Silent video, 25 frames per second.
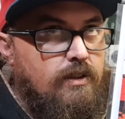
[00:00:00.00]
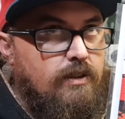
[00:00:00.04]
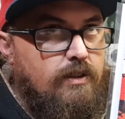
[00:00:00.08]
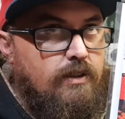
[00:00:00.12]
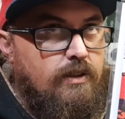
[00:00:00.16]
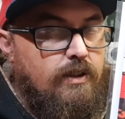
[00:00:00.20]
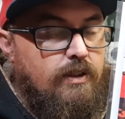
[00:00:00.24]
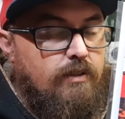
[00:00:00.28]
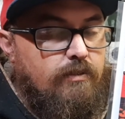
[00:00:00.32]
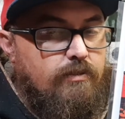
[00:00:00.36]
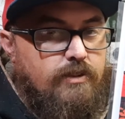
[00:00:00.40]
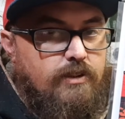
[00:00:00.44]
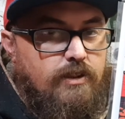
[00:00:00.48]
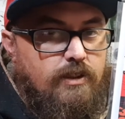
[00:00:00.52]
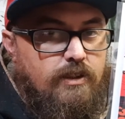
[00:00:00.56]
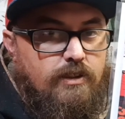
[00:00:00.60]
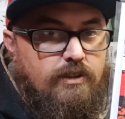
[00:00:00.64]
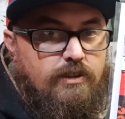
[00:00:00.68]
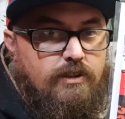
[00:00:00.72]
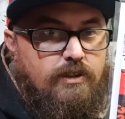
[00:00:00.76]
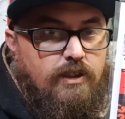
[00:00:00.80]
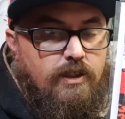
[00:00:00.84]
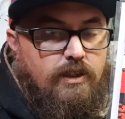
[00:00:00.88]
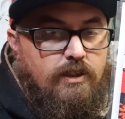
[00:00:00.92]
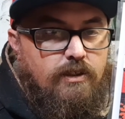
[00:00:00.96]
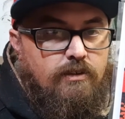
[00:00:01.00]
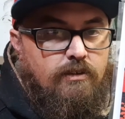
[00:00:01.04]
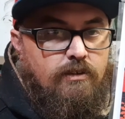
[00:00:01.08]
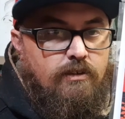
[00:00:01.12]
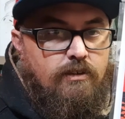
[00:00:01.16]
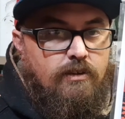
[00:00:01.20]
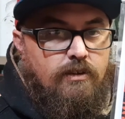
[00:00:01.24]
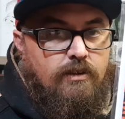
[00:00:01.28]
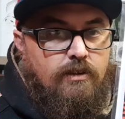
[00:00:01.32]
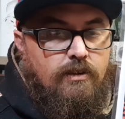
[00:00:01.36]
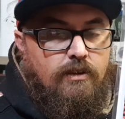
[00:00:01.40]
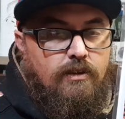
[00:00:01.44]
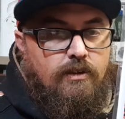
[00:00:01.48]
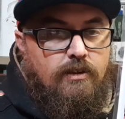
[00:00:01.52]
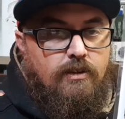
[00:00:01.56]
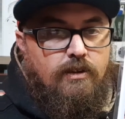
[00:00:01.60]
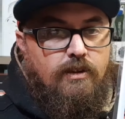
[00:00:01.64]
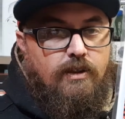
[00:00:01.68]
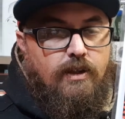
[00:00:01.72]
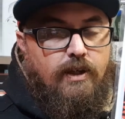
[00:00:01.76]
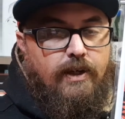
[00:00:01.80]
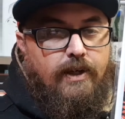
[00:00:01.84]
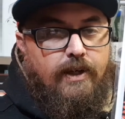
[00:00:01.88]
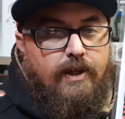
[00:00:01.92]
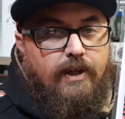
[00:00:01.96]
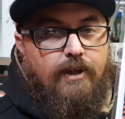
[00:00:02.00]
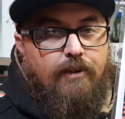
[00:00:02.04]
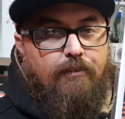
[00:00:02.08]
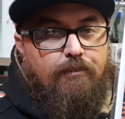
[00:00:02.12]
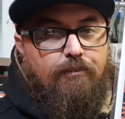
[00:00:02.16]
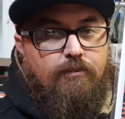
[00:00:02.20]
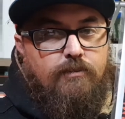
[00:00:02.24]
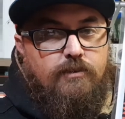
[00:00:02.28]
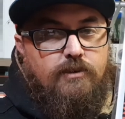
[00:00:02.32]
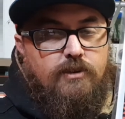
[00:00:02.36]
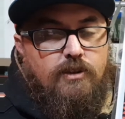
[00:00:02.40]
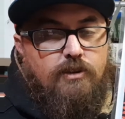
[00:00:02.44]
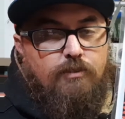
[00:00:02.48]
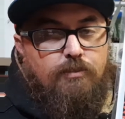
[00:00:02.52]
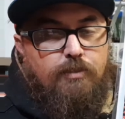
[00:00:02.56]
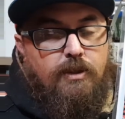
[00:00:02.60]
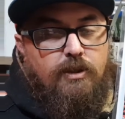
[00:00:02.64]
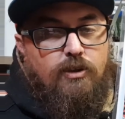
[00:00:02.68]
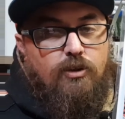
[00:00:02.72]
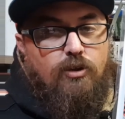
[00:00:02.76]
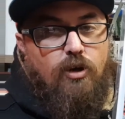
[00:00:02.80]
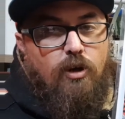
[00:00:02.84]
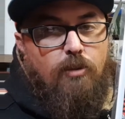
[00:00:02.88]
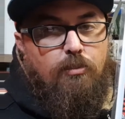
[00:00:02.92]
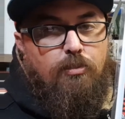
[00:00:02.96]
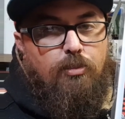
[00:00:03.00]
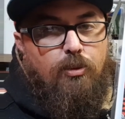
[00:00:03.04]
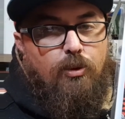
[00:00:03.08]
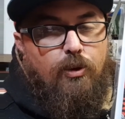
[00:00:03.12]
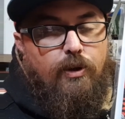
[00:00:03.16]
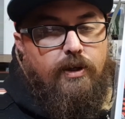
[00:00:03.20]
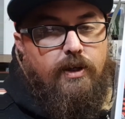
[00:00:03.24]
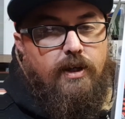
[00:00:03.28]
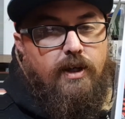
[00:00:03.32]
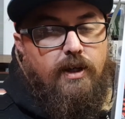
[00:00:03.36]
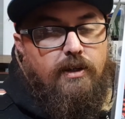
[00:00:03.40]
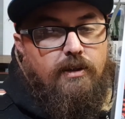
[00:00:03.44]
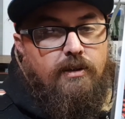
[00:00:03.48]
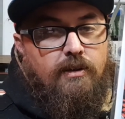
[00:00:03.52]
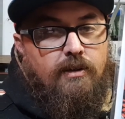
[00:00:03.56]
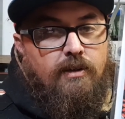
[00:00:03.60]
never seen a 10. So it'd be 9.8.